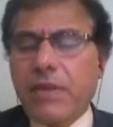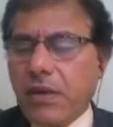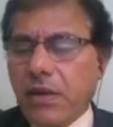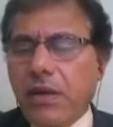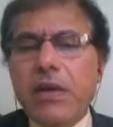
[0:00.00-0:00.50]

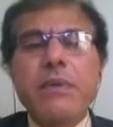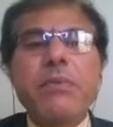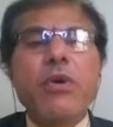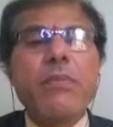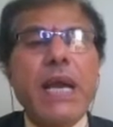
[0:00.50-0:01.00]
let
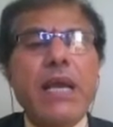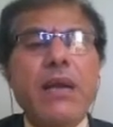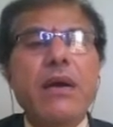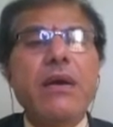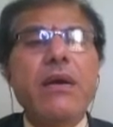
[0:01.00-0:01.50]
me go back,
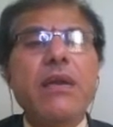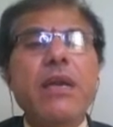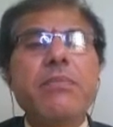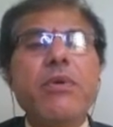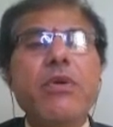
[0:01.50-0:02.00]

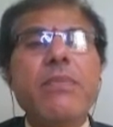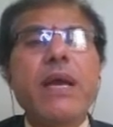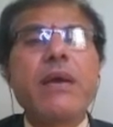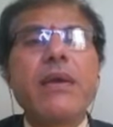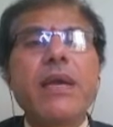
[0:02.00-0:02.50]

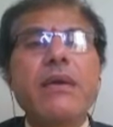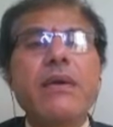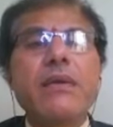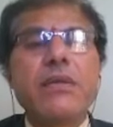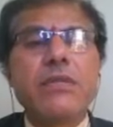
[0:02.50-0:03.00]
right?
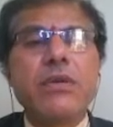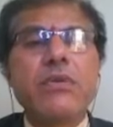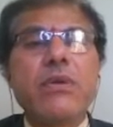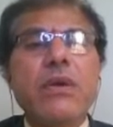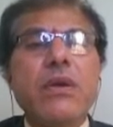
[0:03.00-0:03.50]
There is
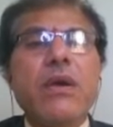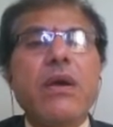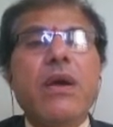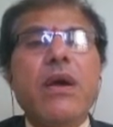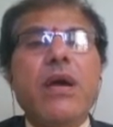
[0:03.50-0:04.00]
a
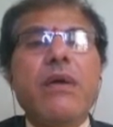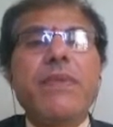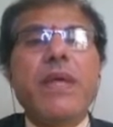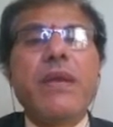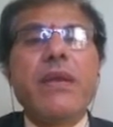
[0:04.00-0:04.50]

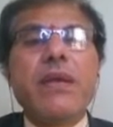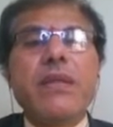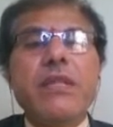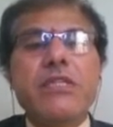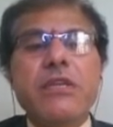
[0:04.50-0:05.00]
there
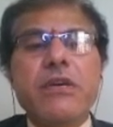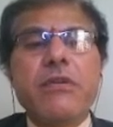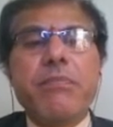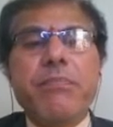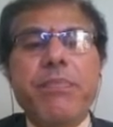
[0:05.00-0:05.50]
in this
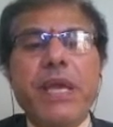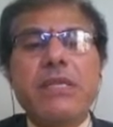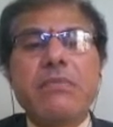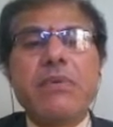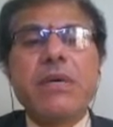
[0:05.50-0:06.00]
page
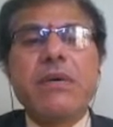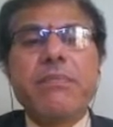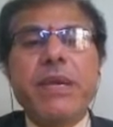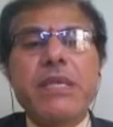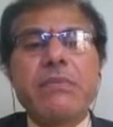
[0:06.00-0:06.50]

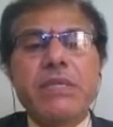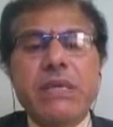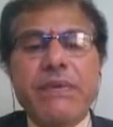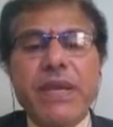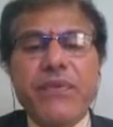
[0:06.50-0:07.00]
number
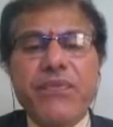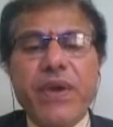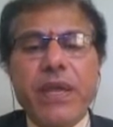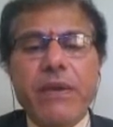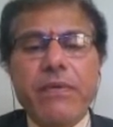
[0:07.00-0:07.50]

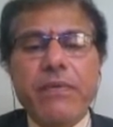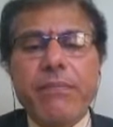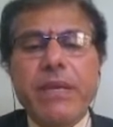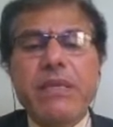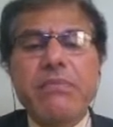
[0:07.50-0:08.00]
75,
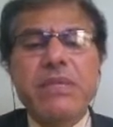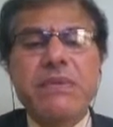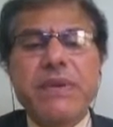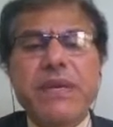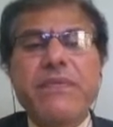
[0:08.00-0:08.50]

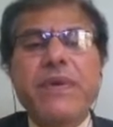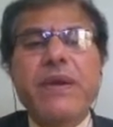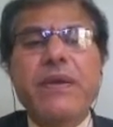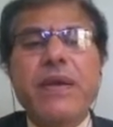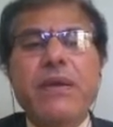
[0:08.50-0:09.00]

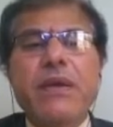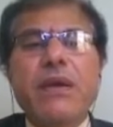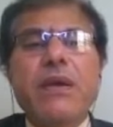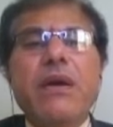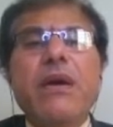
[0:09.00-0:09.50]
right?
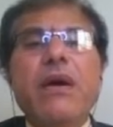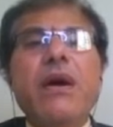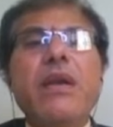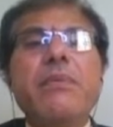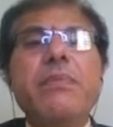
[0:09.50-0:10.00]

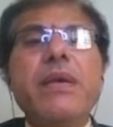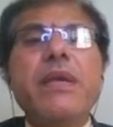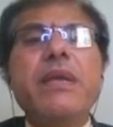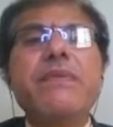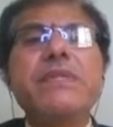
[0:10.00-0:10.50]
Let me
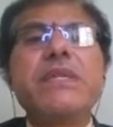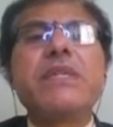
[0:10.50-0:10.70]
revisit